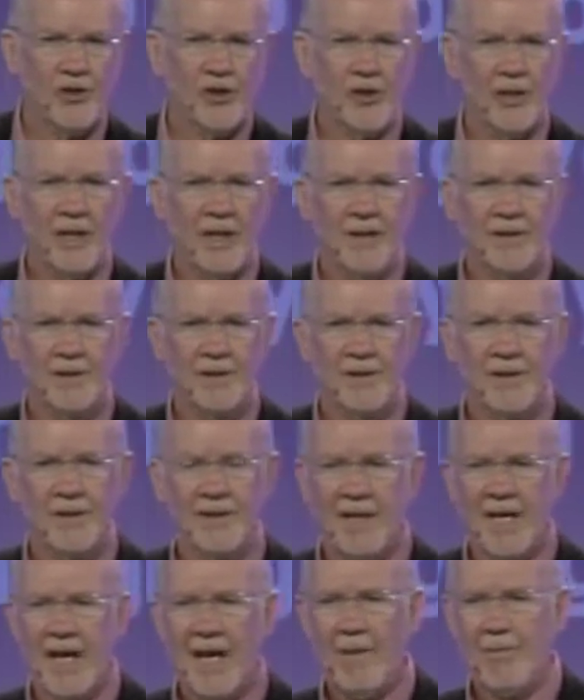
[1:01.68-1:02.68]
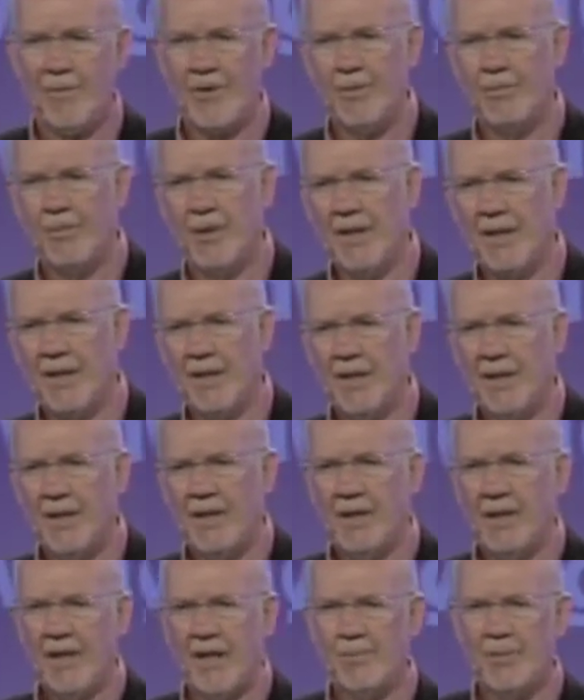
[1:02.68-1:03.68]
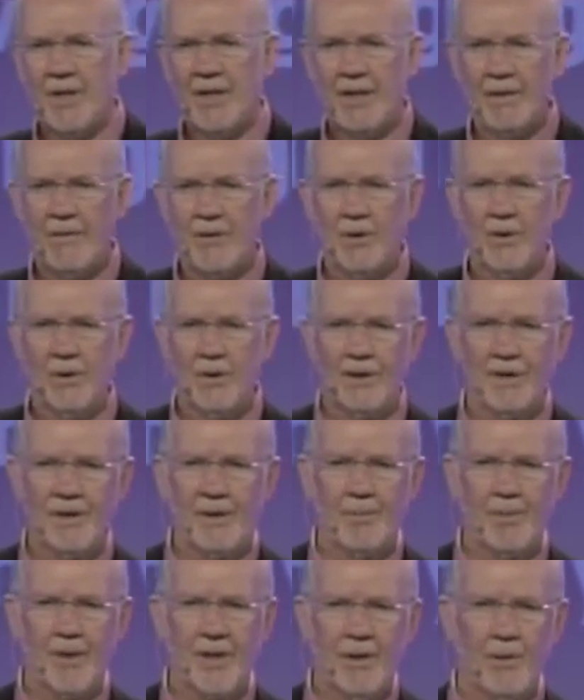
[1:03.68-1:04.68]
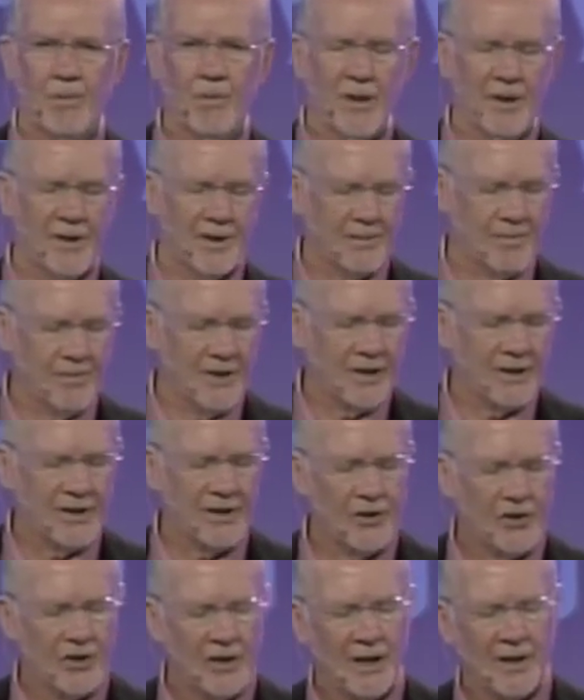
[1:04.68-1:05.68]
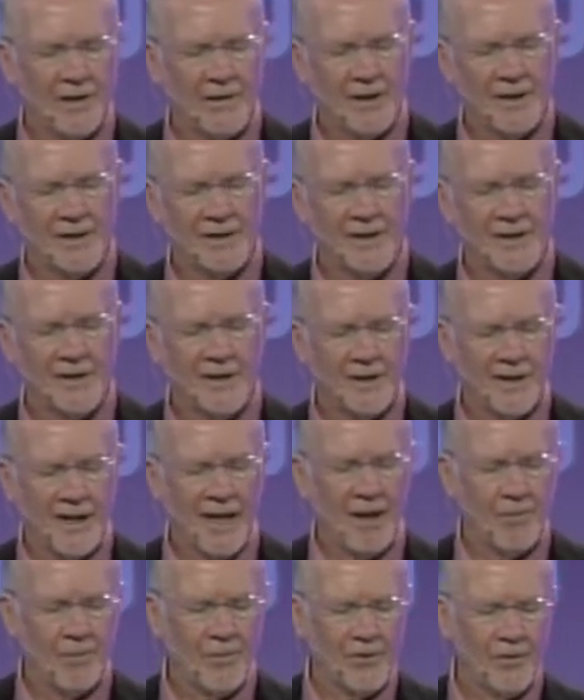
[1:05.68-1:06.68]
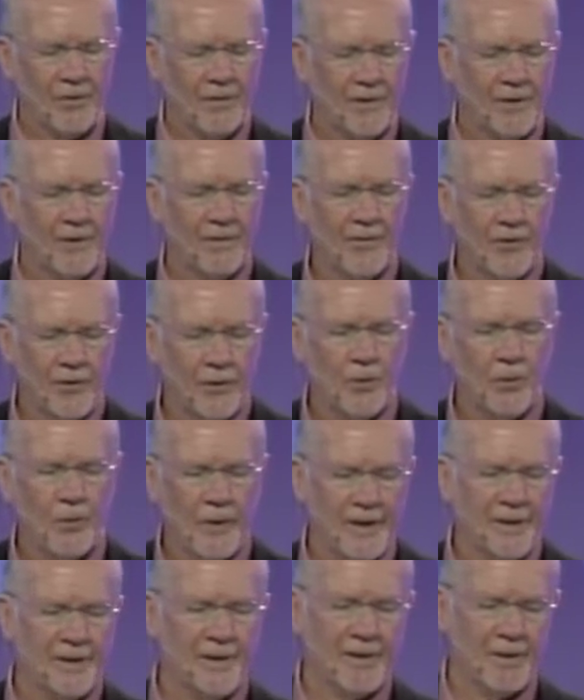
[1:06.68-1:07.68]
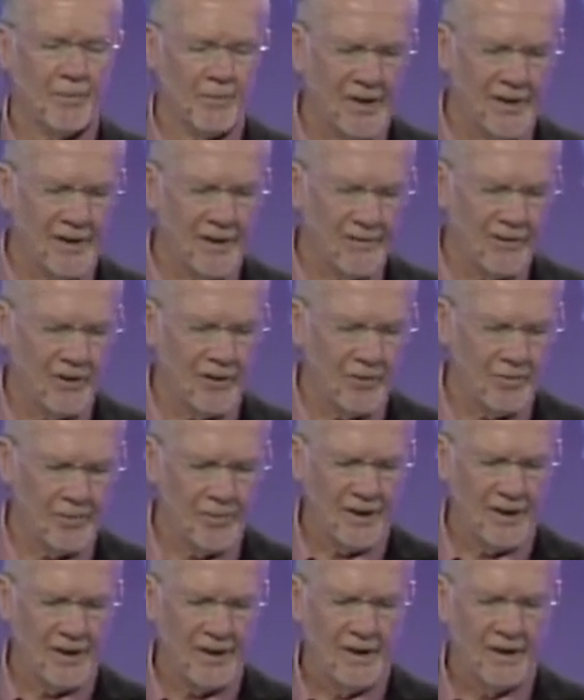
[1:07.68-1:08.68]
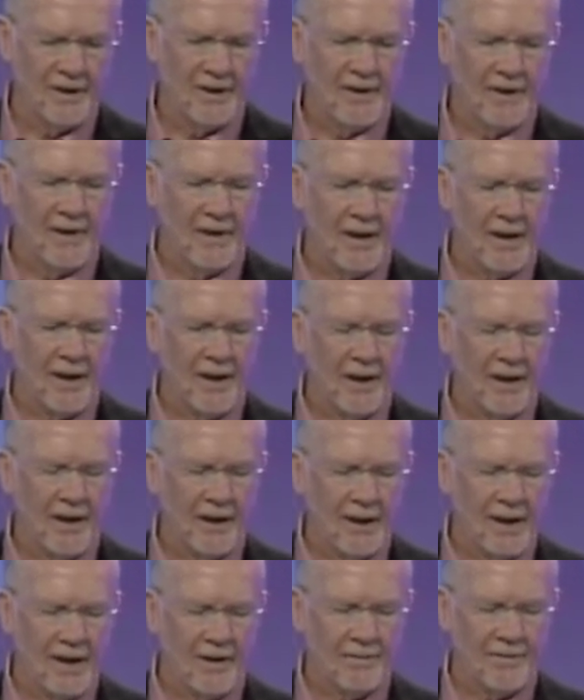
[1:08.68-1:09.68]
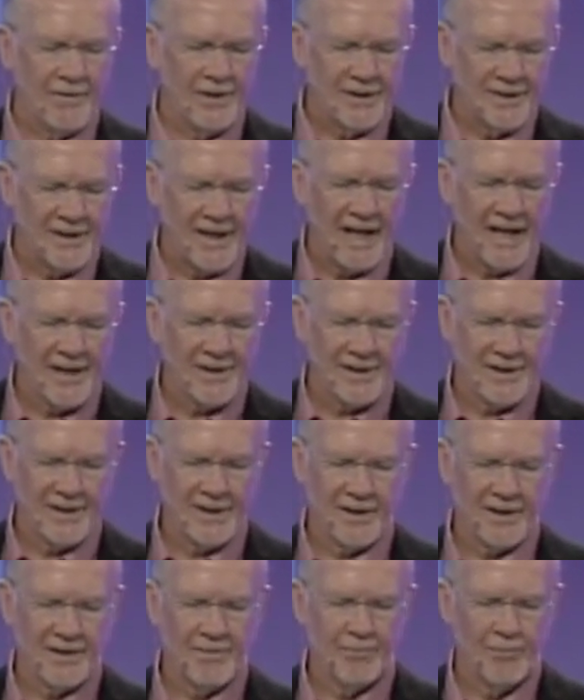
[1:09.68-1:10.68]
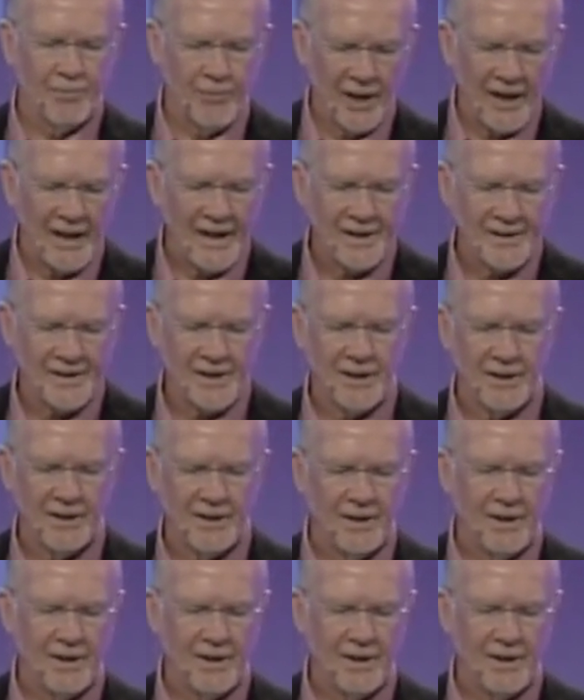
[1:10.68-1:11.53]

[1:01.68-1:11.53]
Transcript: shared in depth, but I believe the Holy Spirit wants me to share this in depth over a few weeks. I believe it will be a fantastic blessing